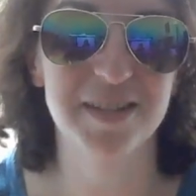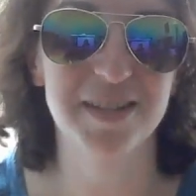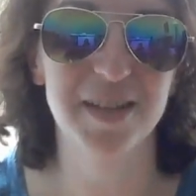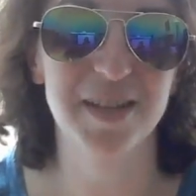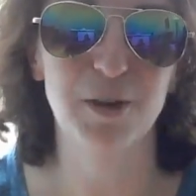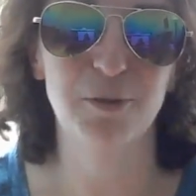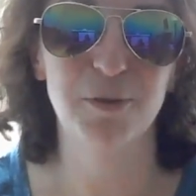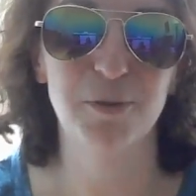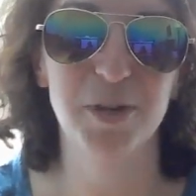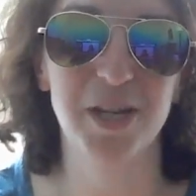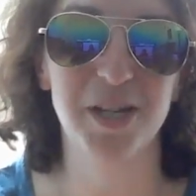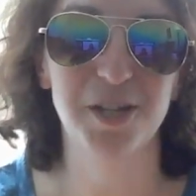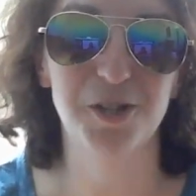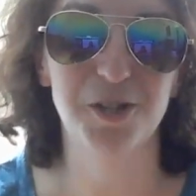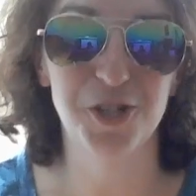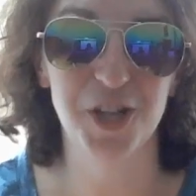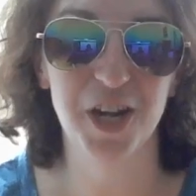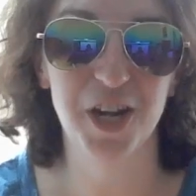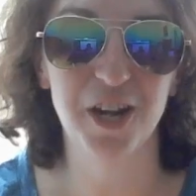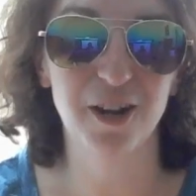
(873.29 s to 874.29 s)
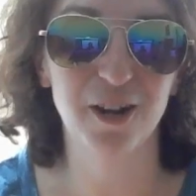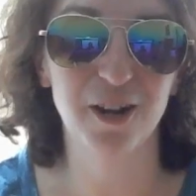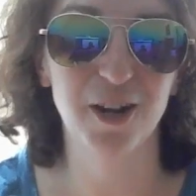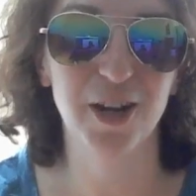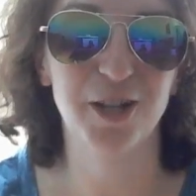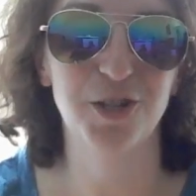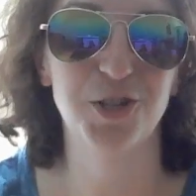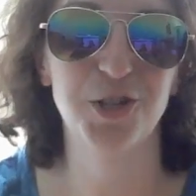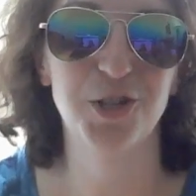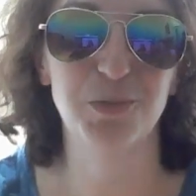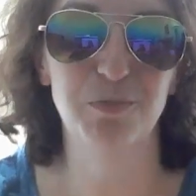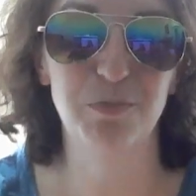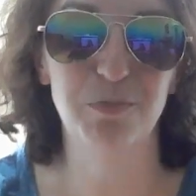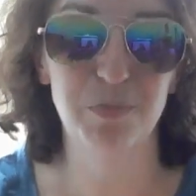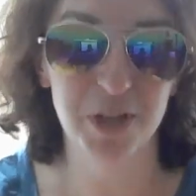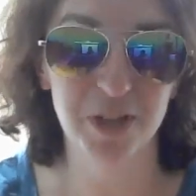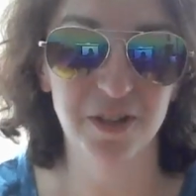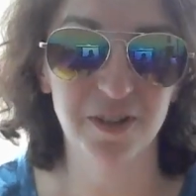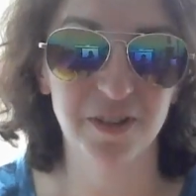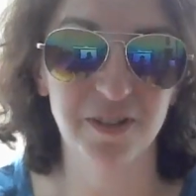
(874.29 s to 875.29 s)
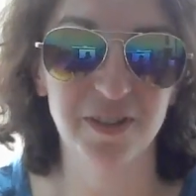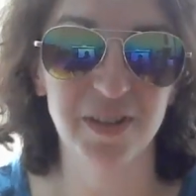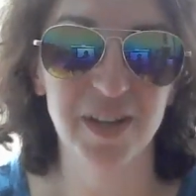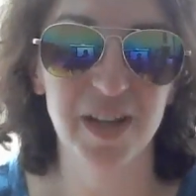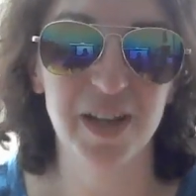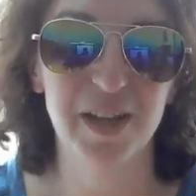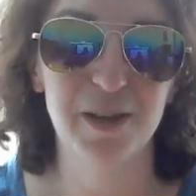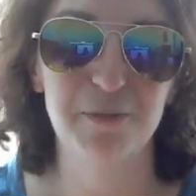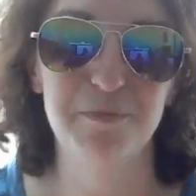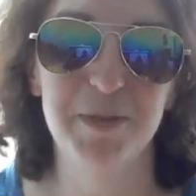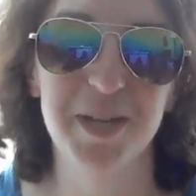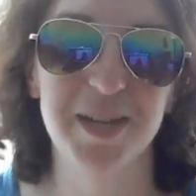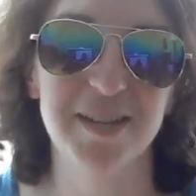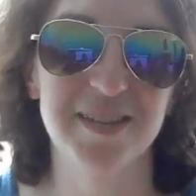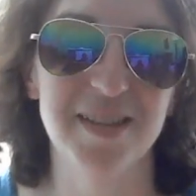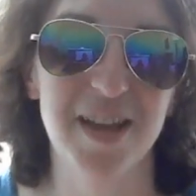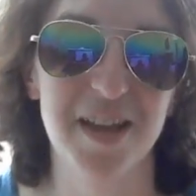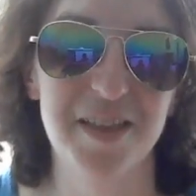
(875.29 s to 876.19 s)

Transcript: that we share and just build, because I